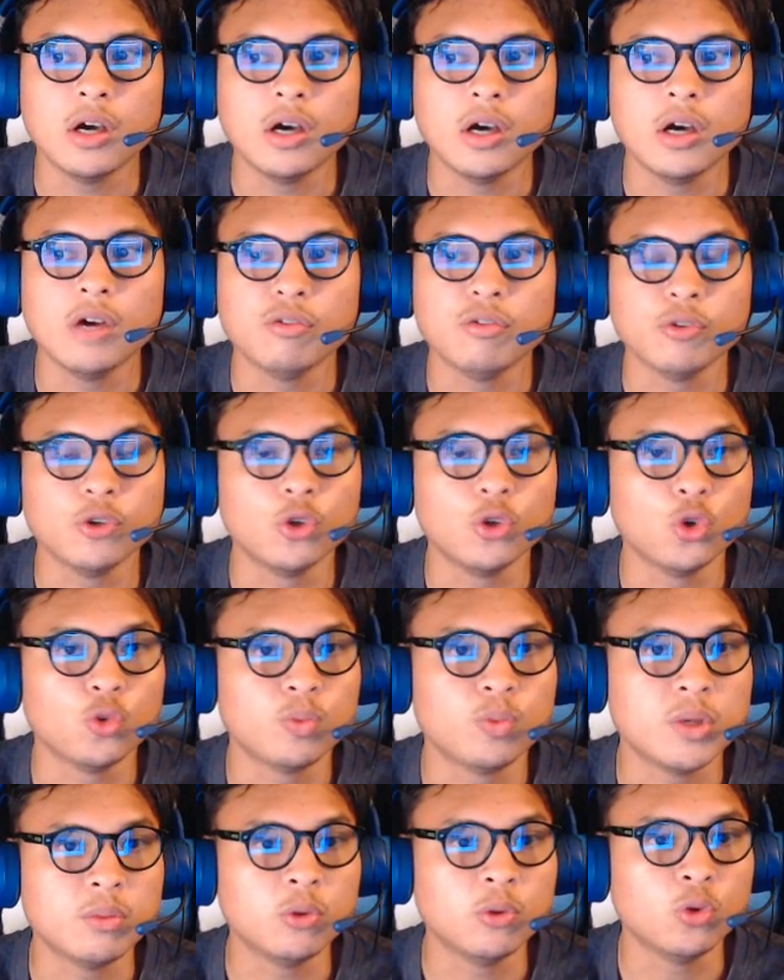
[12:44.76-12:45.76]
for those
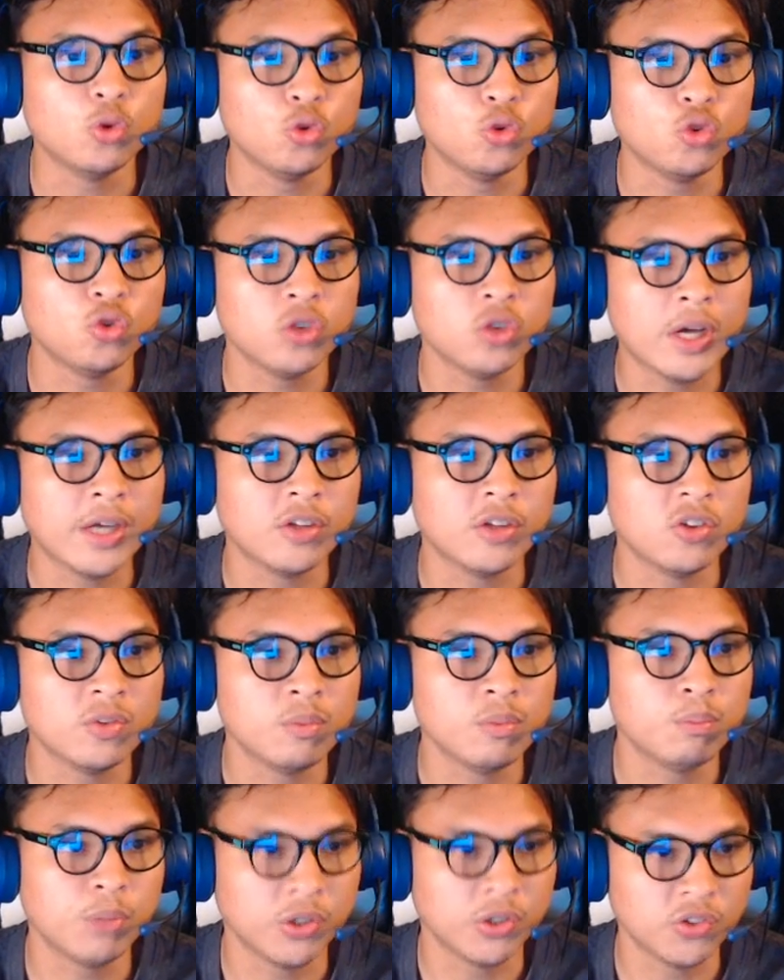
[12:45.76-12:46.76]
people who sign
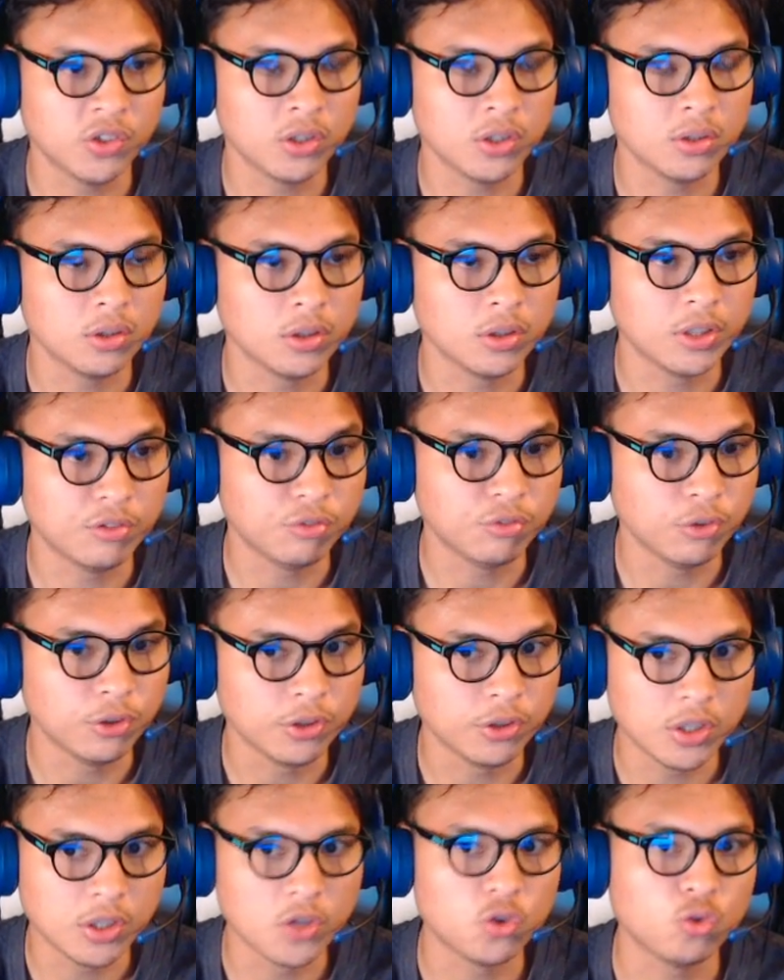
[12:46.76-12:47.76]
particularly for
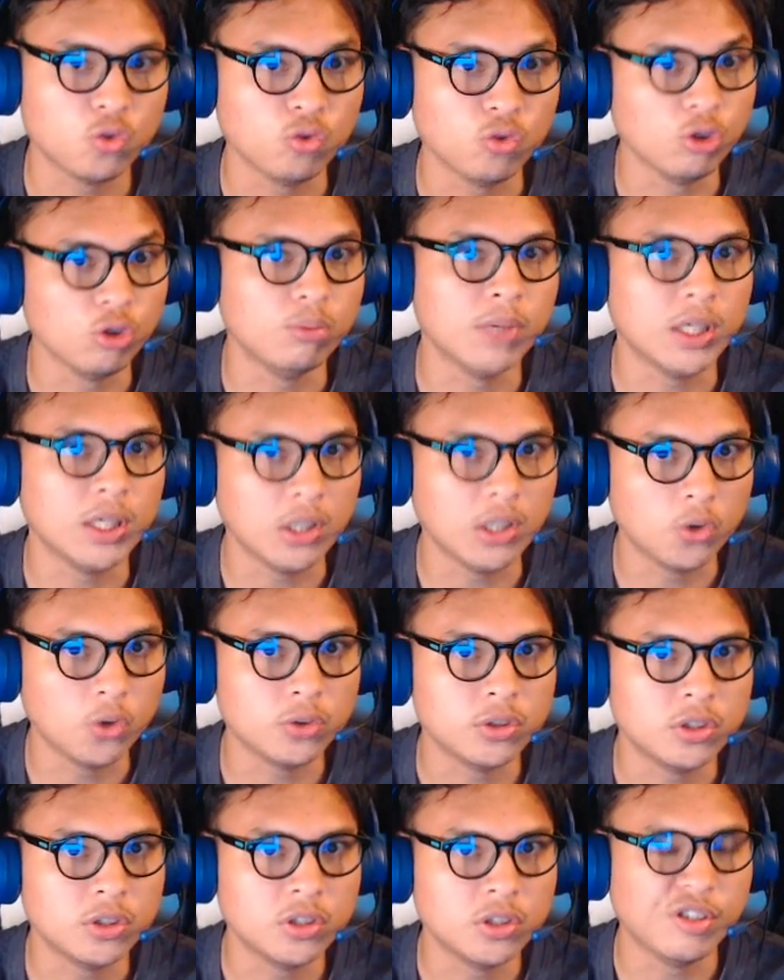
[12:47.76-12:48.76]
this room alone,
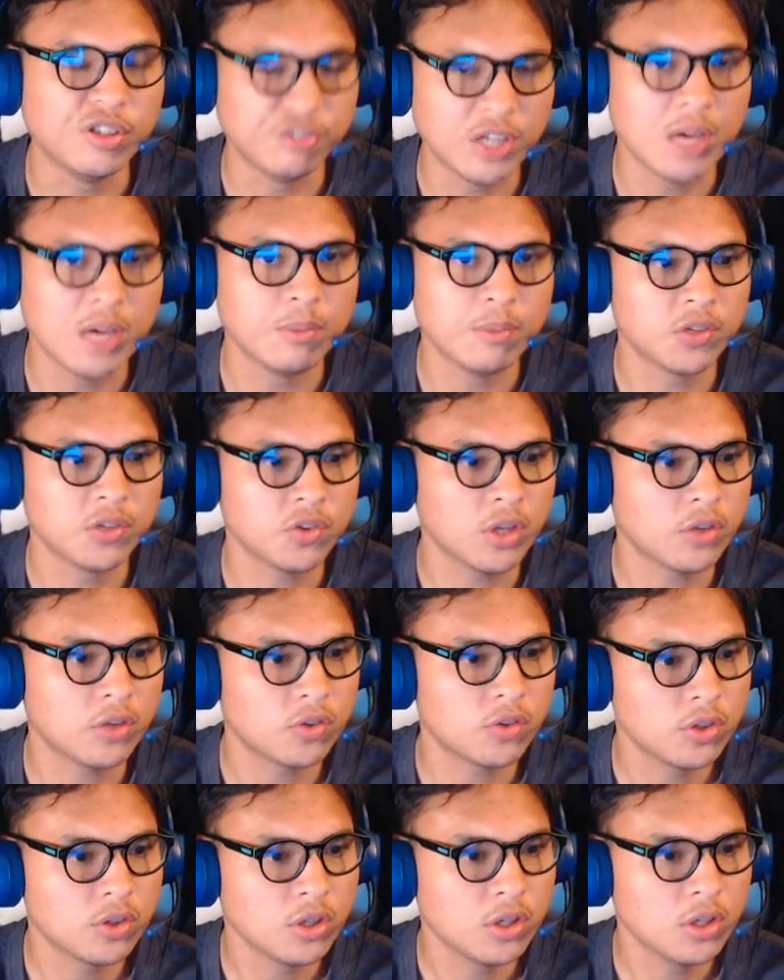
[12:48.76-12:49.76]
if that makes
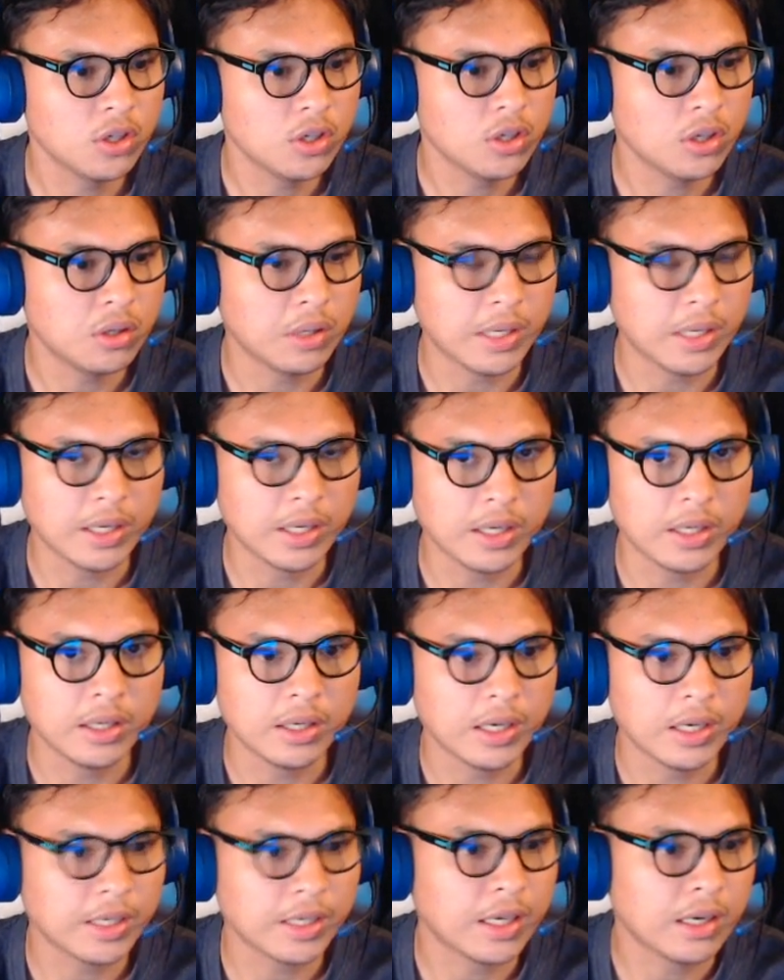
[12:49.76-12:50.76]
sense.
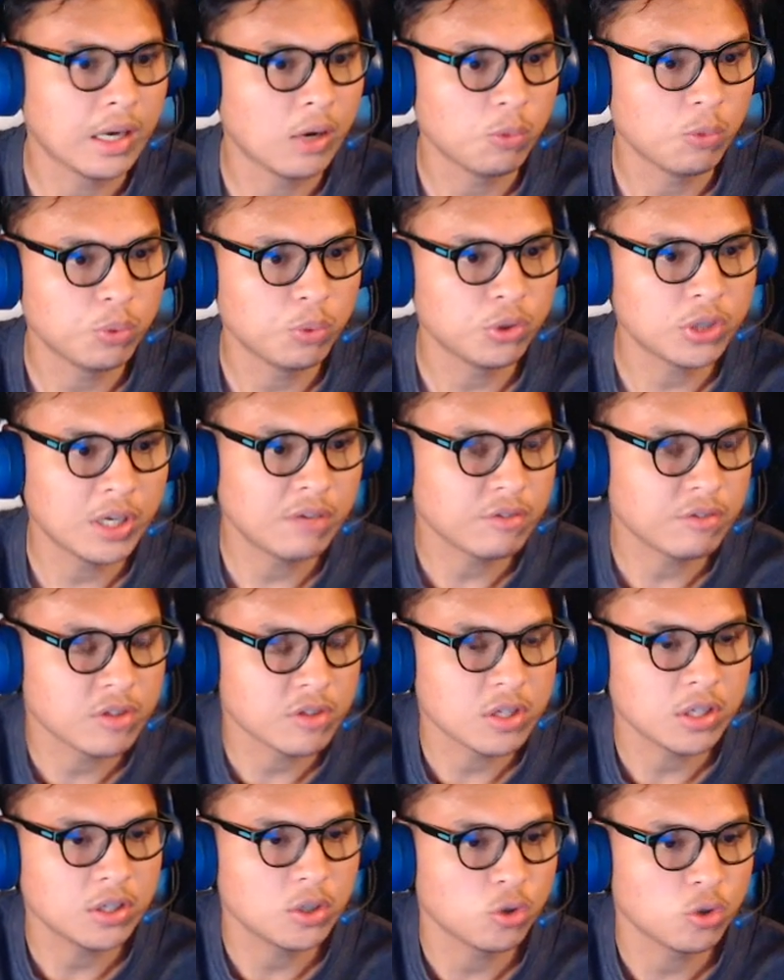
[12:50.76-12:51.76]
And again, I'll put
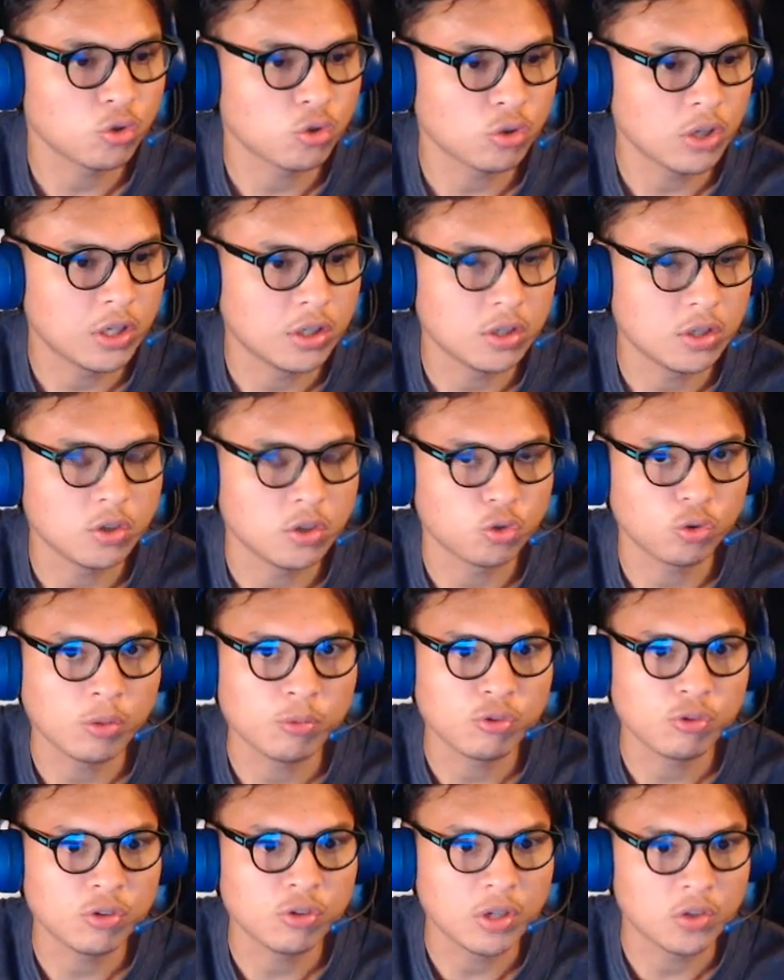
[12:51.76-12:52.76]
everything in the
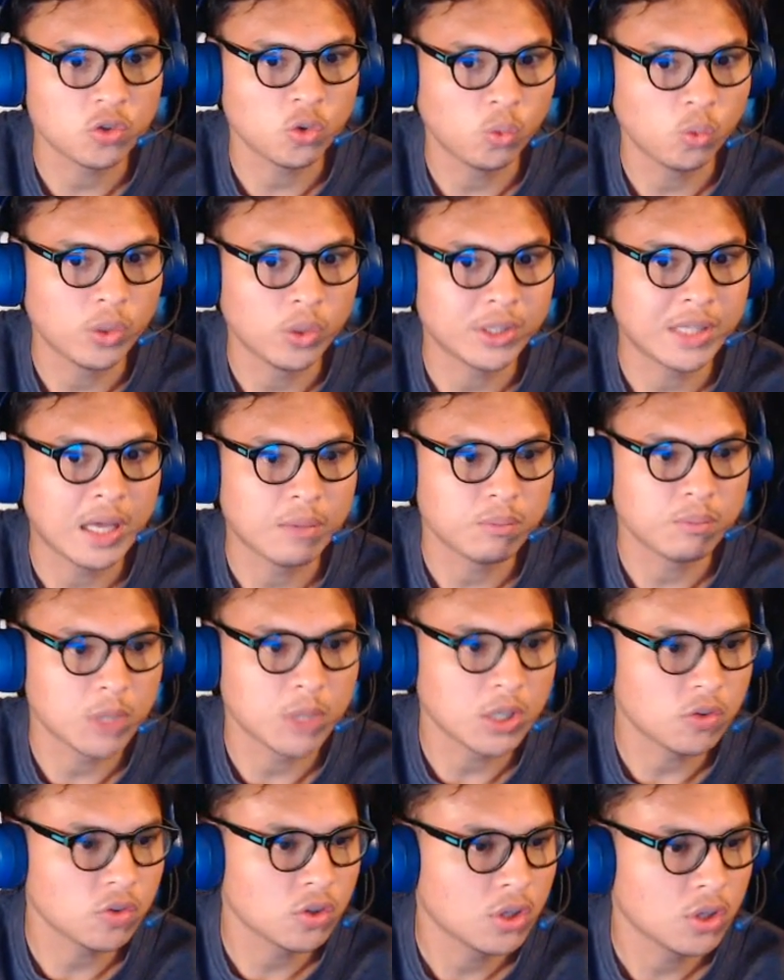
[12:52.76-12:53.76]
description as to what that
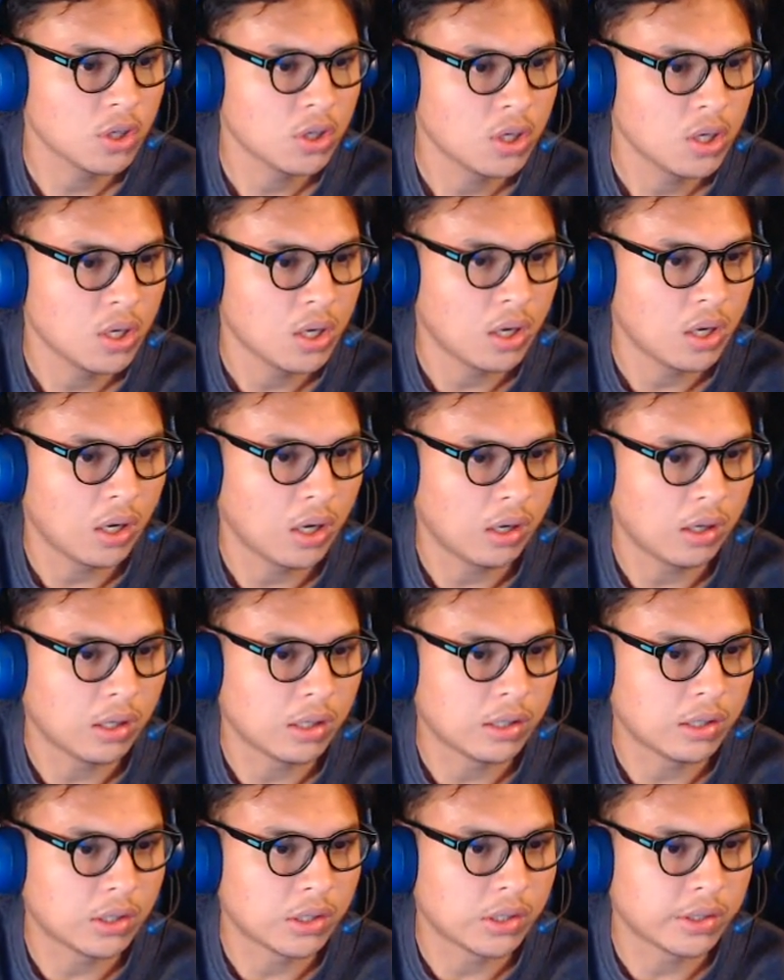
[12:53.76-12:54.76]
means.
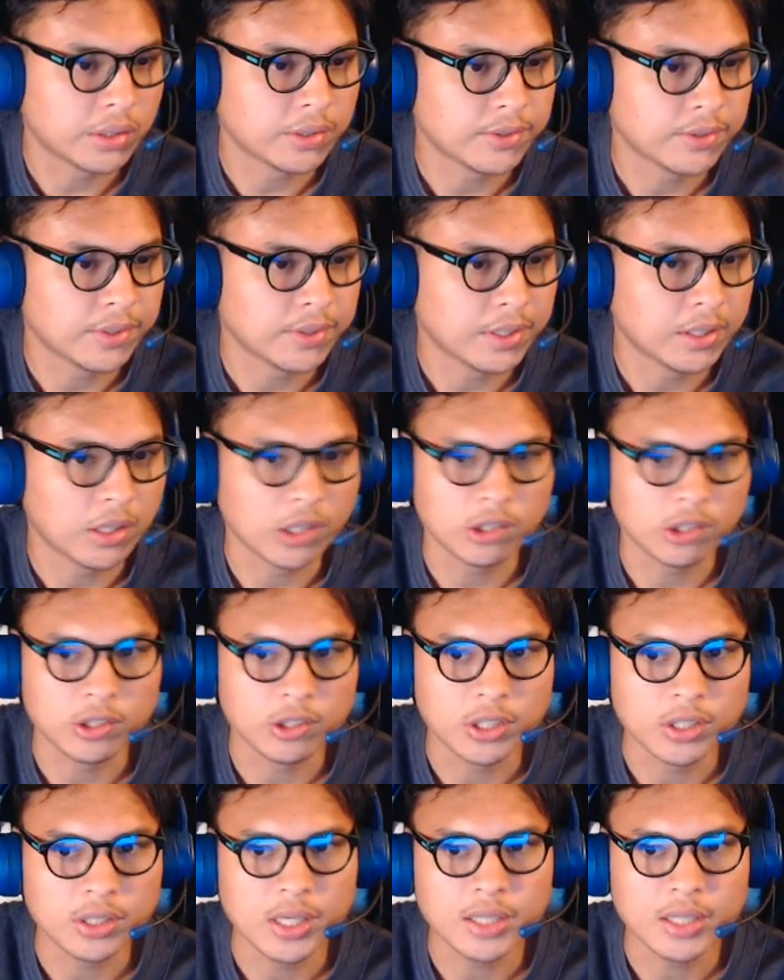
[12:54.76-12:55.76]
And other
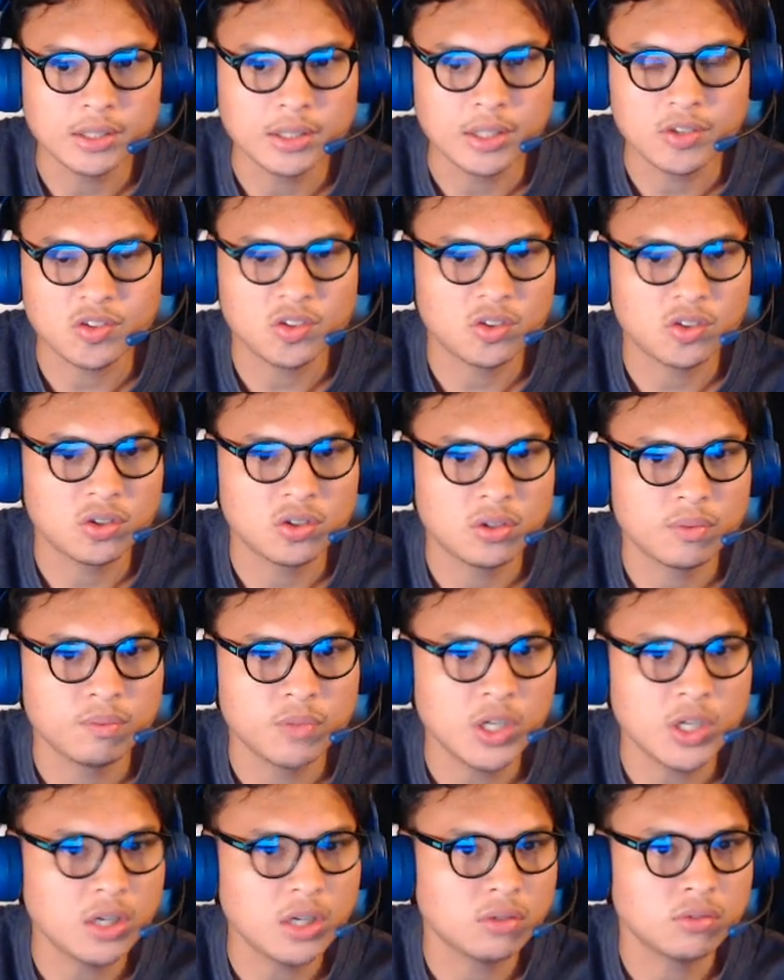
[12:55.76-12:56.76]
than that,
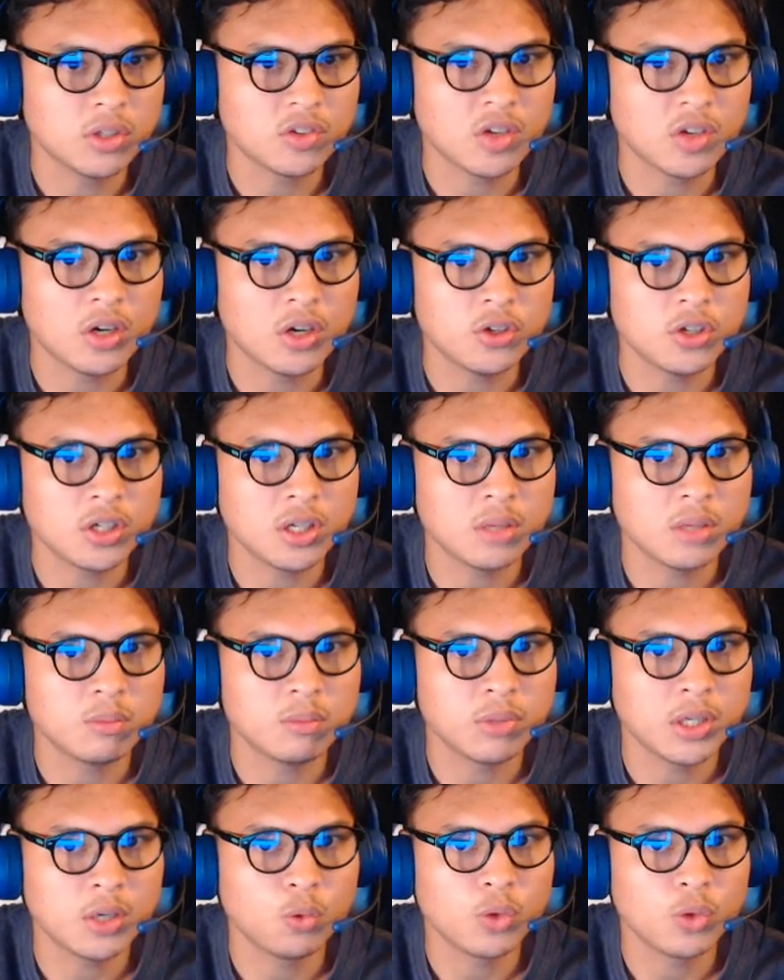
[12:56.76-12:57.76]
that's how you can
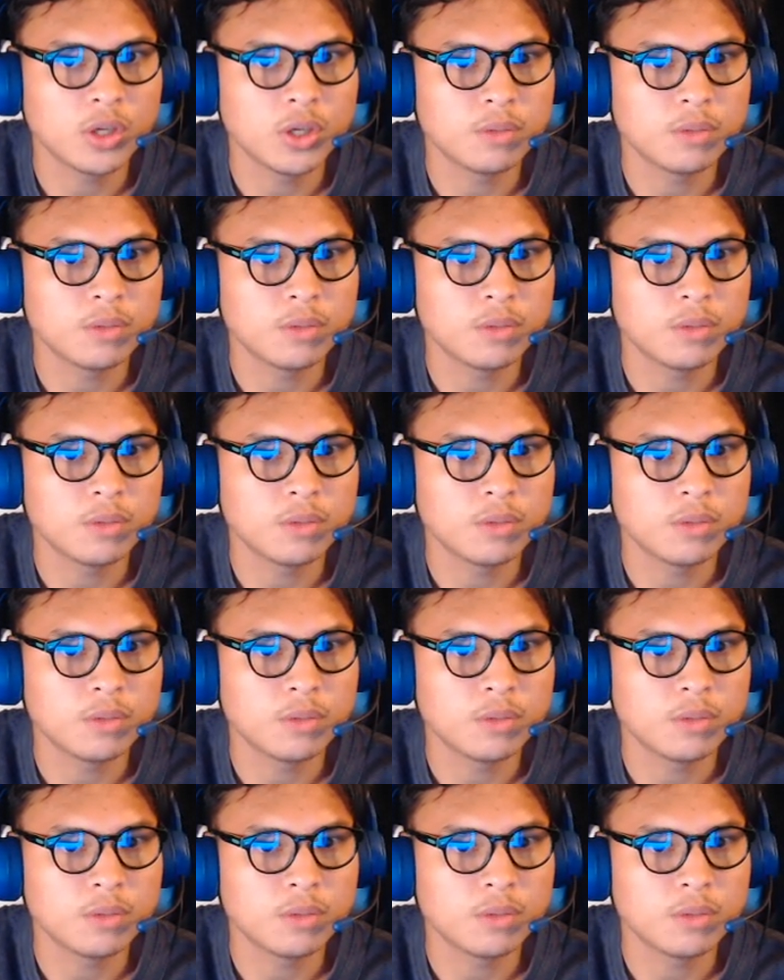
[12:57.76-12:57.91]
play with